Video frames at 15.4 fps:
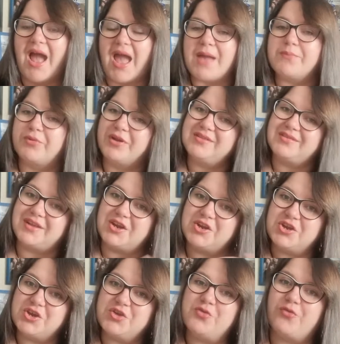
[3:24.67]
It brings, like, a
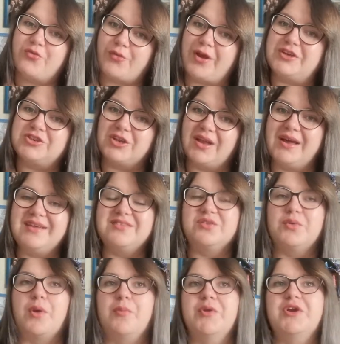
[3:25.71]
new, fresh light
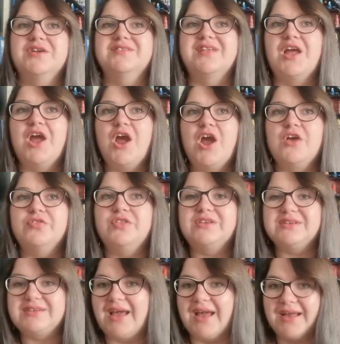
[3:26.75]
to it, because the
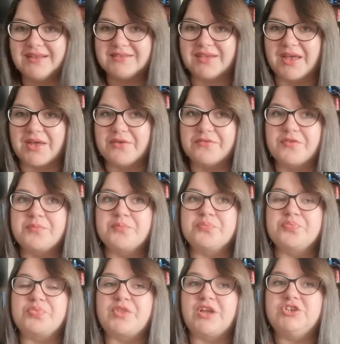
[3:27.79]
detective,
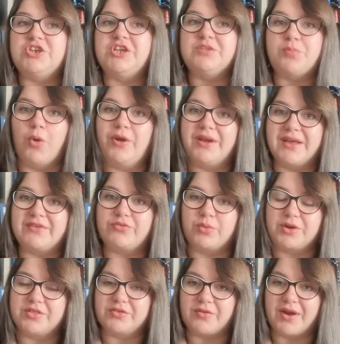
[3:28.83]
she's pointing
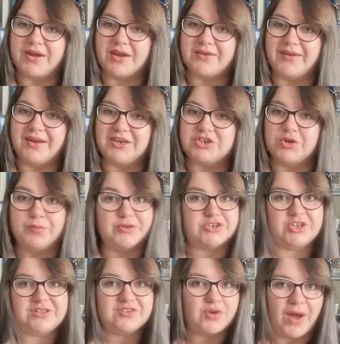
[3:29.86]
everyone in the right direction, but
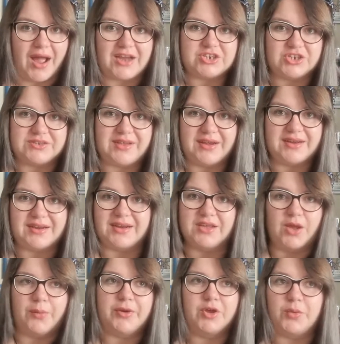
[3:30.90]
she's not actually technically
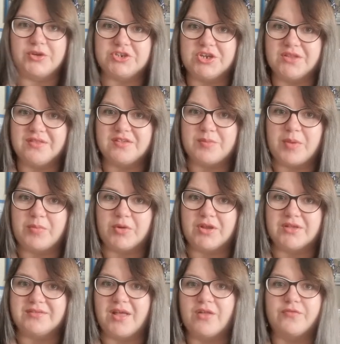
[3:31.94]
going and questioning these people
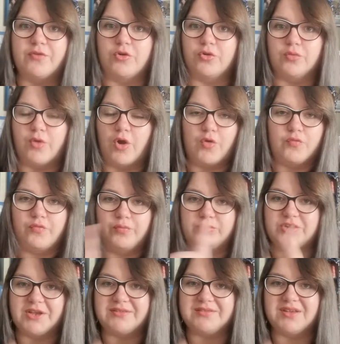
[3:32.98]
herself, or
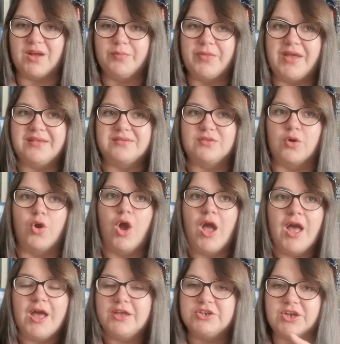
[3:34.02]
chasing up this or
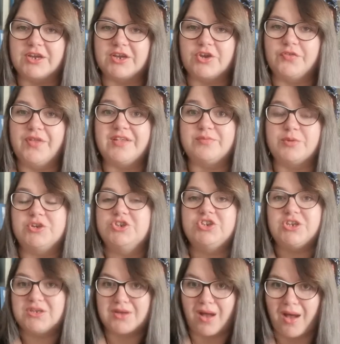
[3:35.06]
checking on this, because
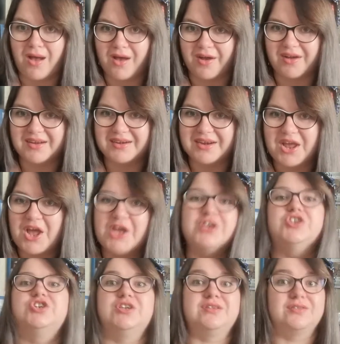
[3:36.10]
she can't.
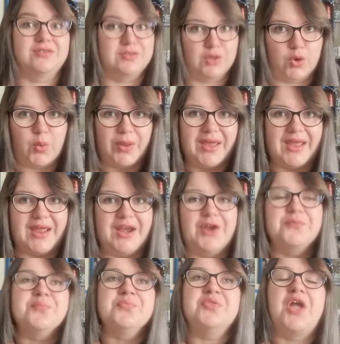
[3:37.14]
She's the Queen.
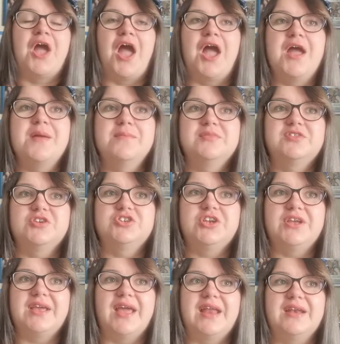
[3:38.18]
So
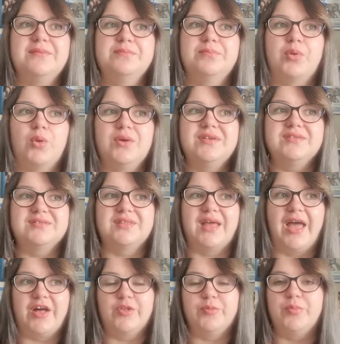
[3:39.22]
she employs the
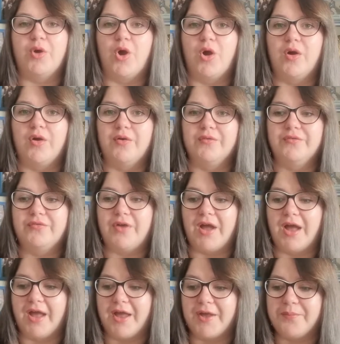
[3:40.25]
help of,
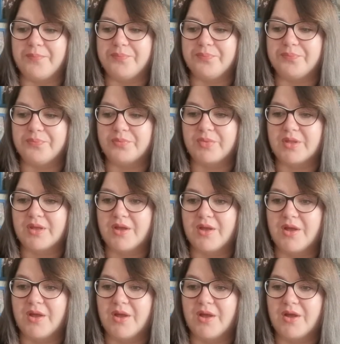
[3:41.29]

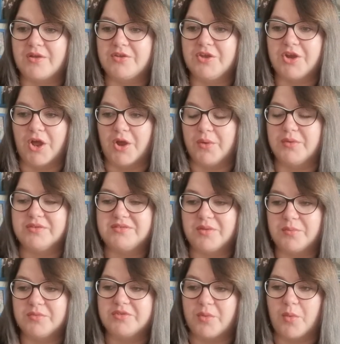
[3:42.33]
you know,
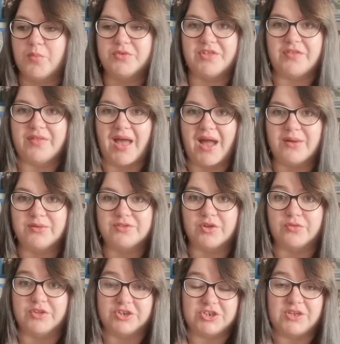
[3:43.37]
someone within the
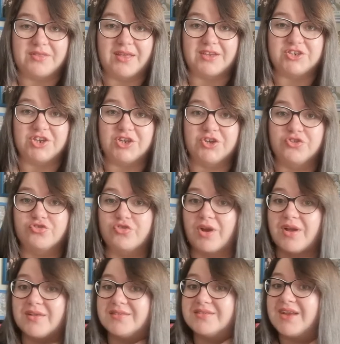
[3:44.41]
household that she thinks she can
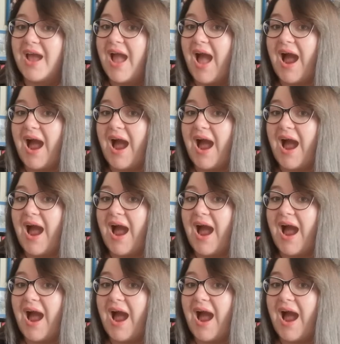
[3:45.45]
trust.